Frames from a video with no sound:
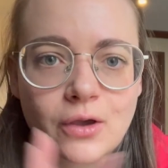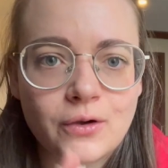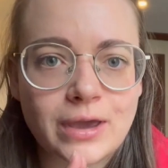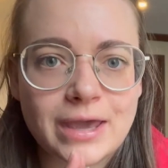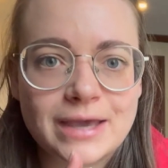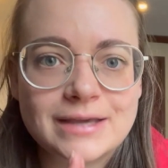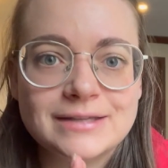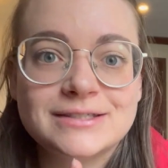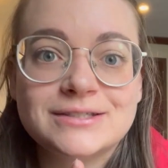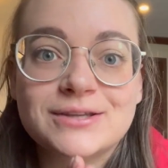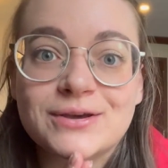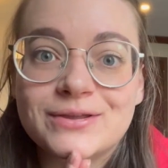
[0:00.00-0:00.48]

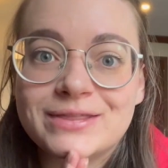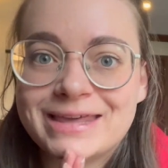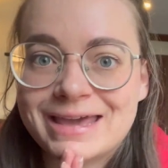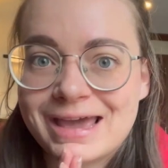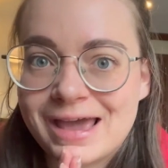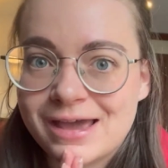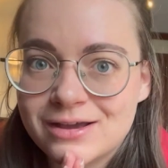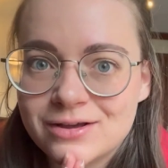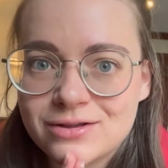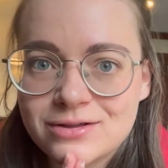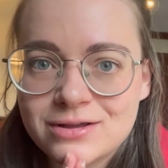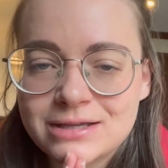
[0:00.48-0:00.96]
Okay, so the
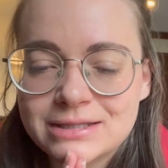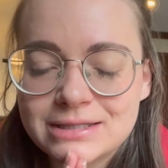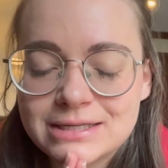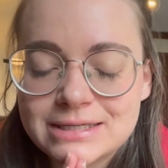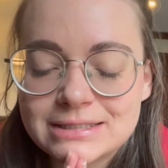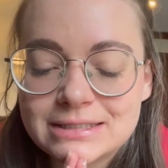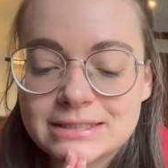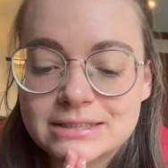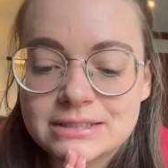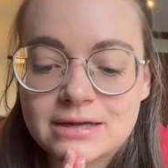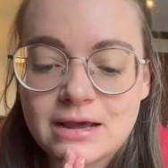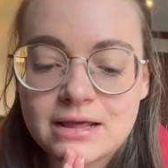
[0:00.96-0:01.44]
angle on
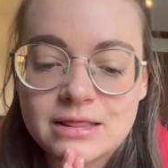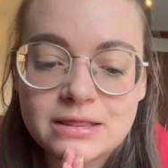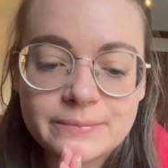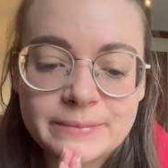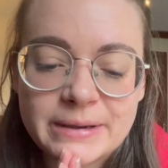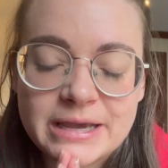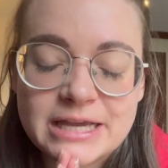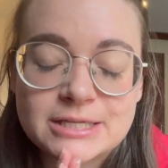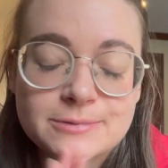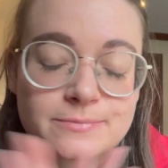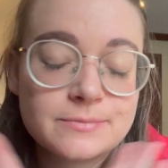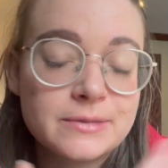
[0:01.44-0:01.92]
this is not the
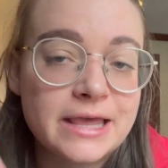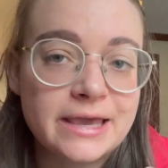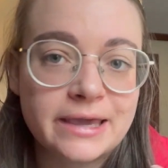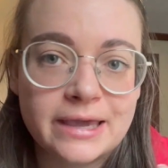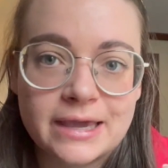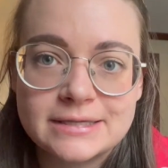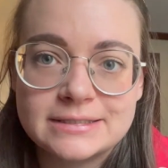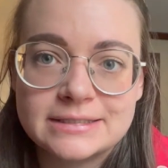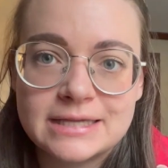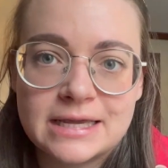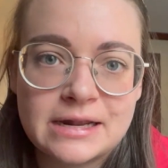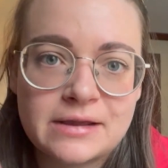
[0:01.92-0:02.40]
best.
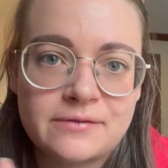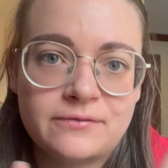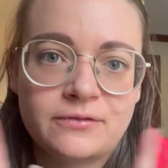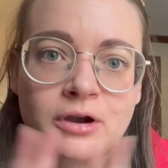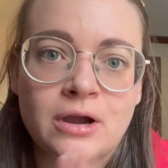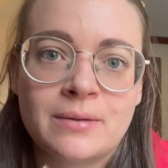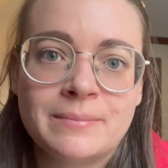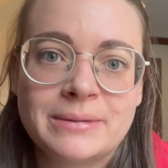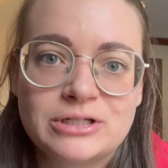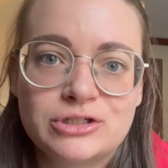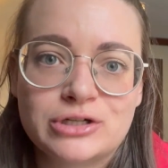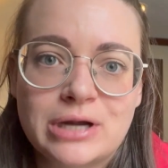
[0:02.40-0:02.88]
Like I said, I
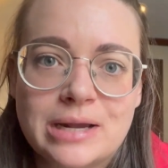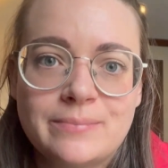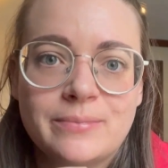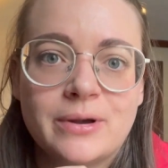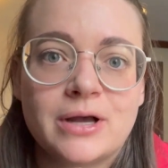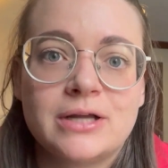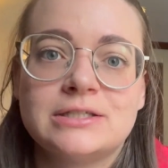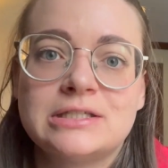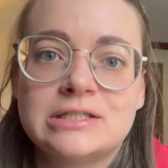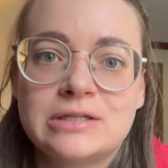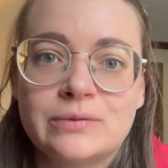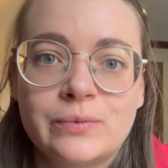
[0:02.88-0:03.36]
forgot my
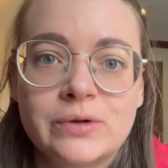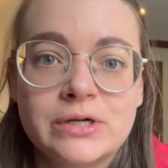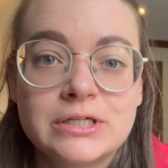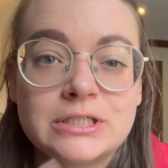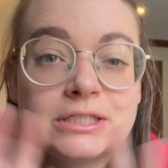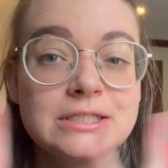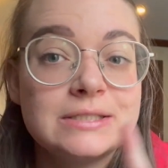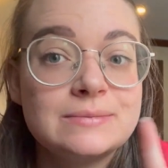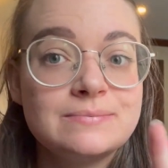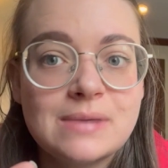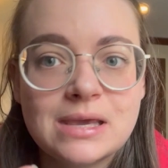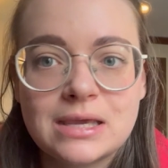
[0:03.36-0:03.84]
tripod, so we're
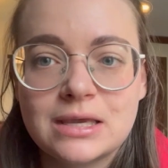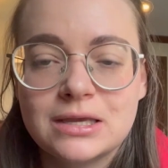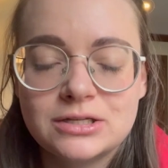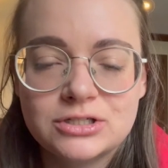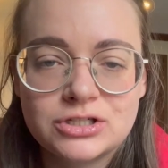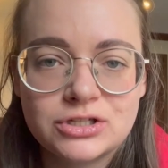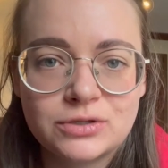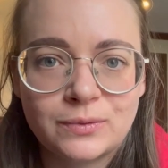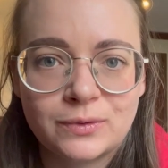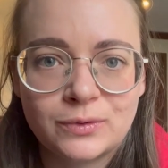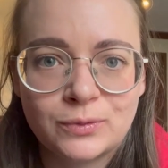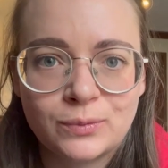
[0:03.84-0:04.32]
just making
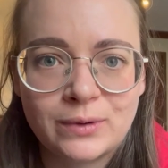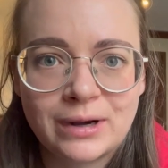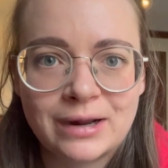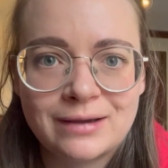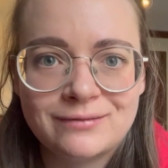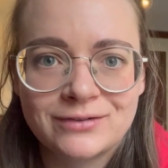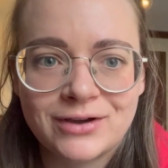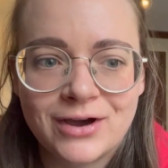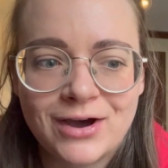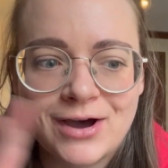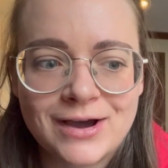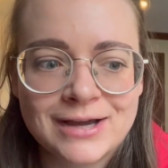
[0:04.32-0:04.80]
do with what
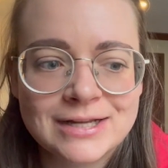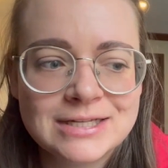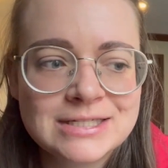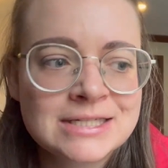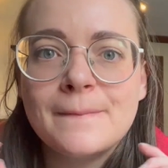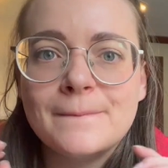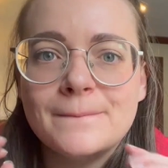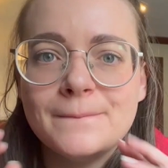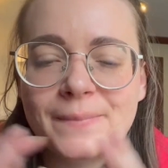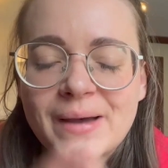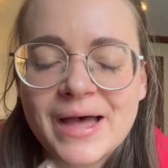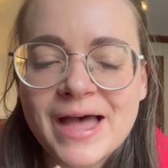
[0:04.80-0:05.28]
I've
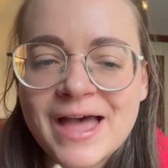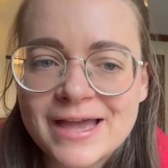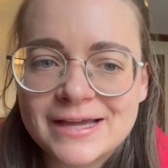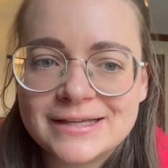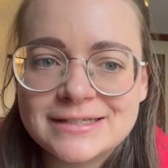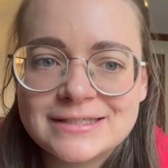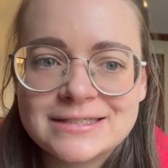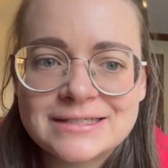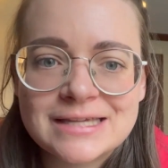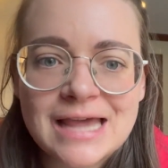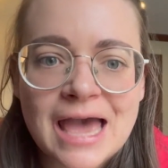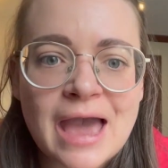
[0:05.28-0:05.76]
got.
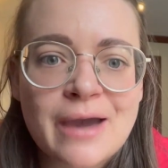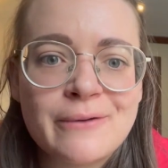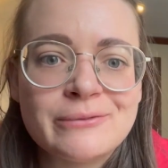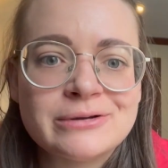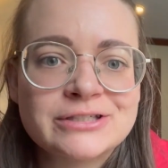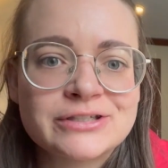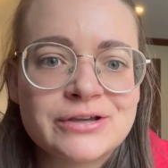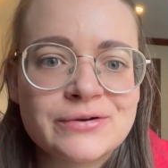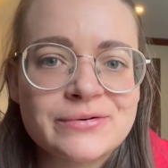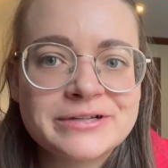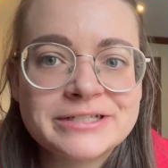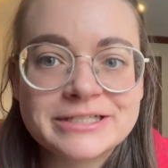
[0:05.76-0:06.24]
But I
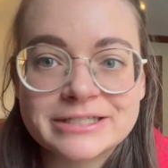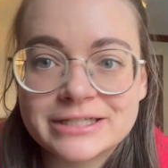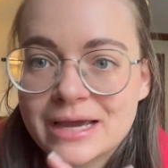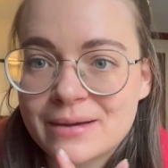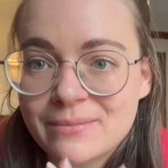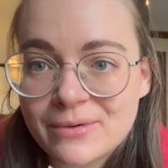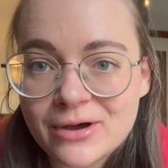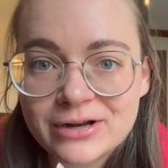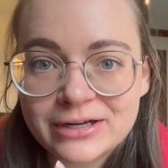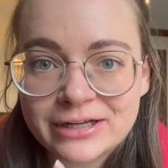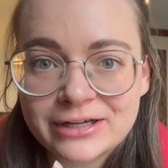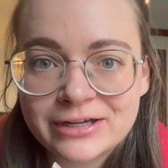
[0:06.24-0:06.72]
was going to
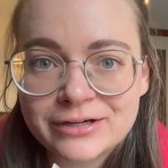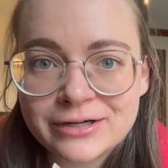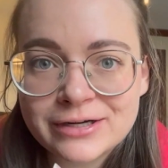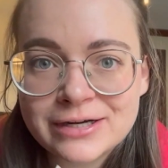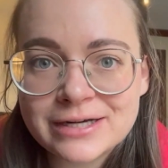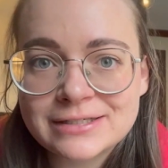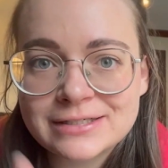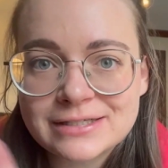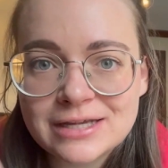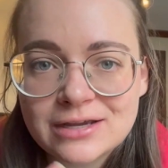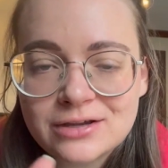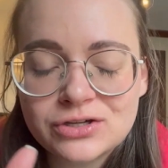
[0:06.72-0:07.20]
come on here
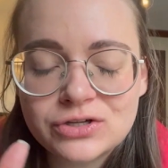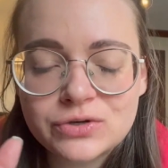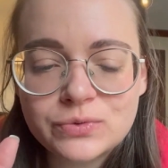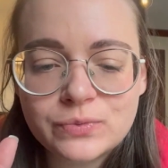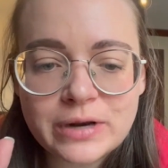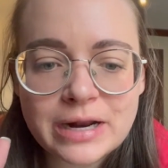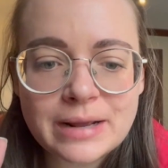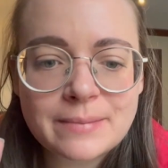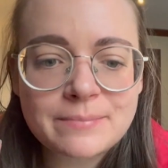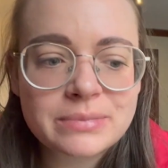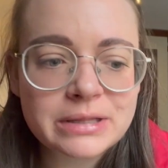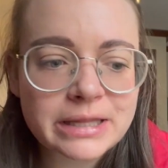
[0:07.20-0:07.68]
and tell you
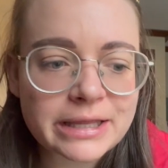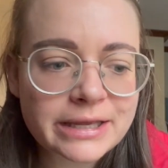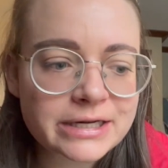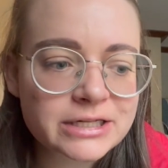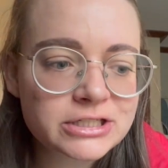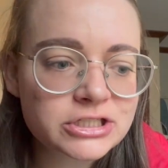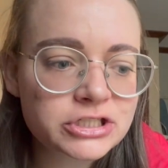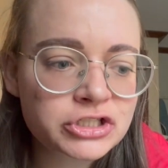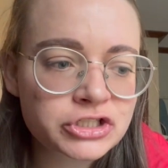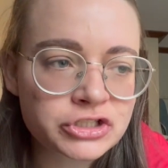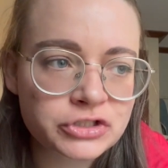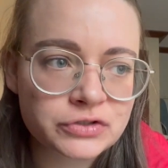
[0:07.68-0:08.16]
what I'm
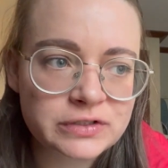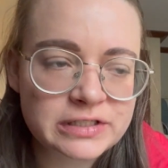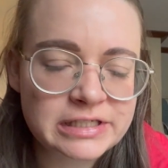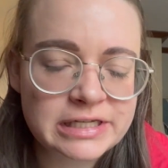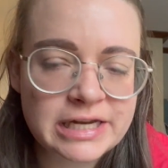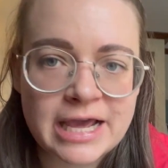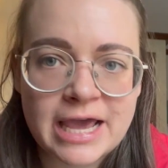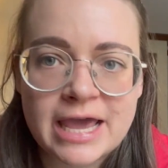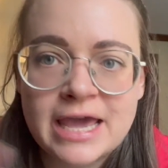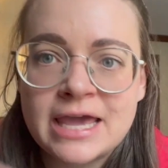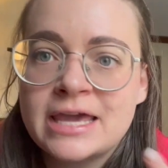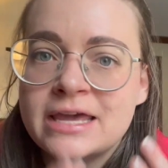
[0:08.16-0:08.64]
planning to do
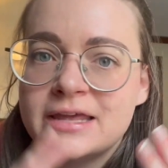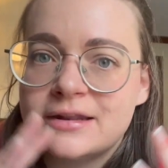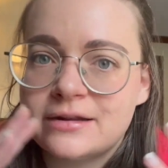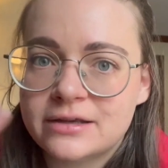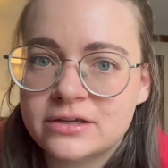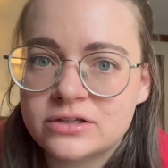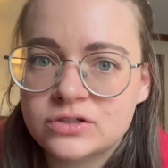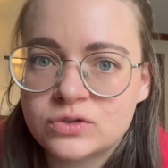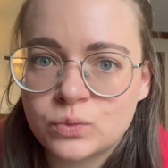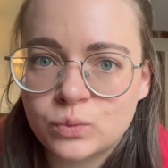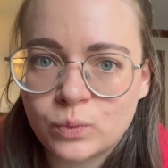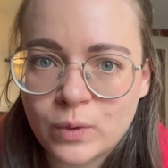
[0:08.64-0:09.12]
today. It
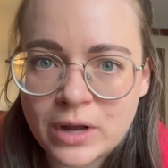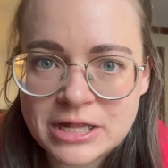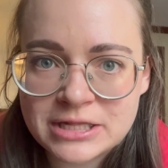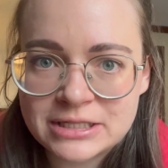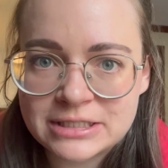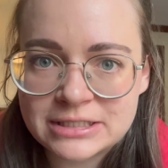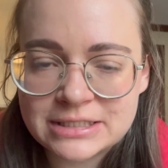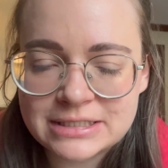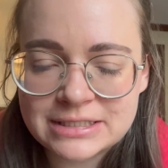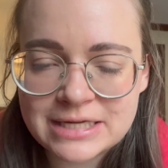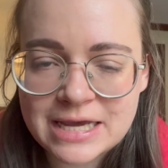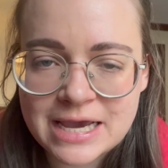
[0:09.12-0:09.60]
is
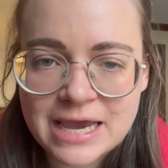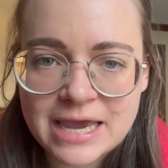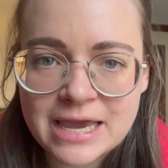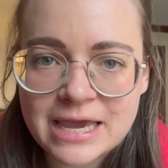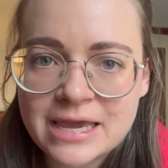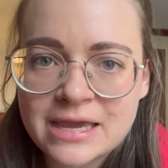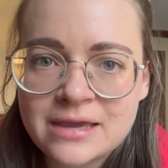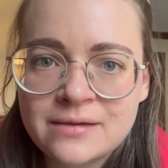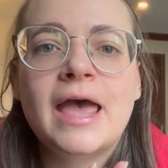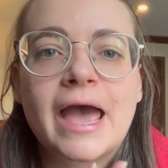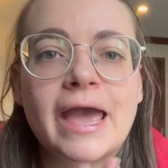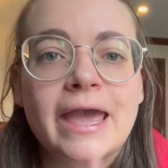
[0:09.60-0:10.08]

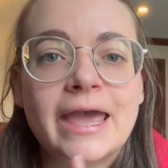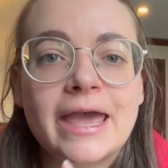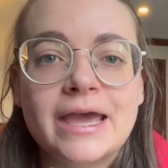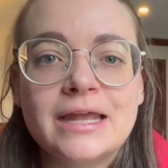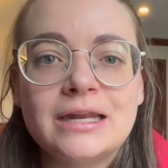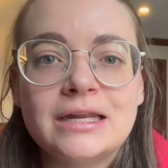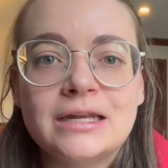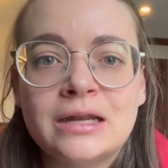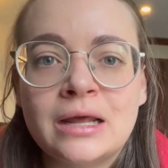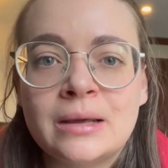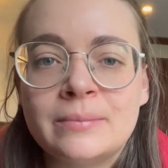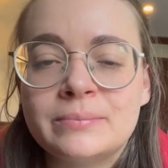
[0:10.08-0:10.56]
Wednesday. I
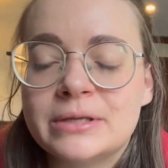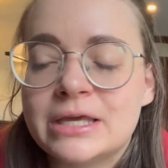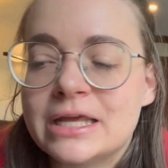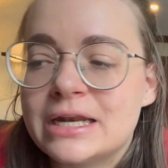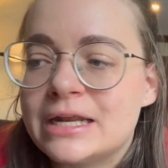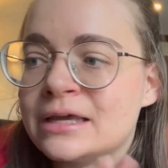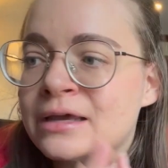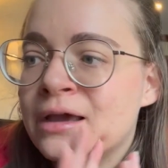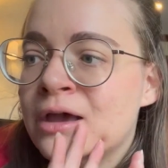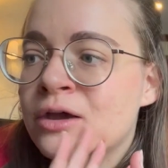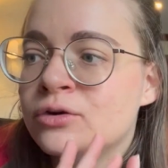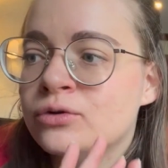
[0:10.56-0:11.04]
ended up
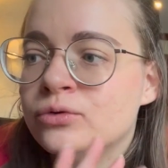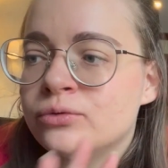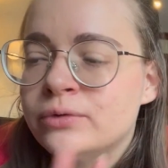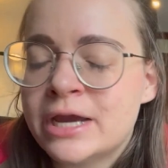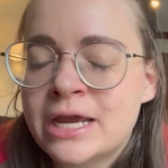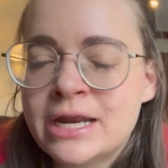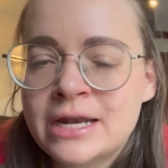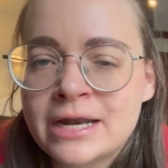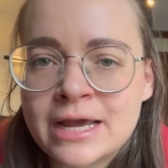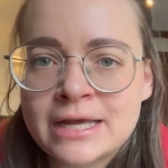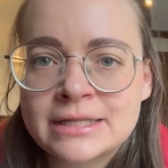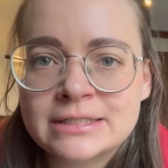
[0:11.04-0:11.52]
getting a
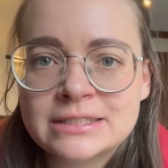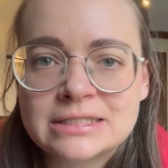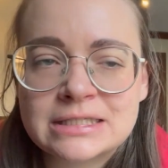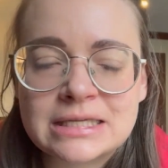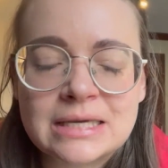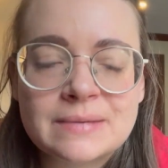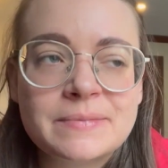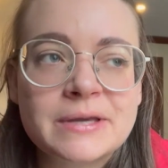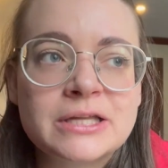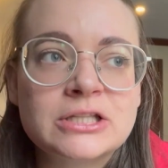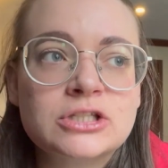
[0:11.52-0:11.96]
great night's sleep.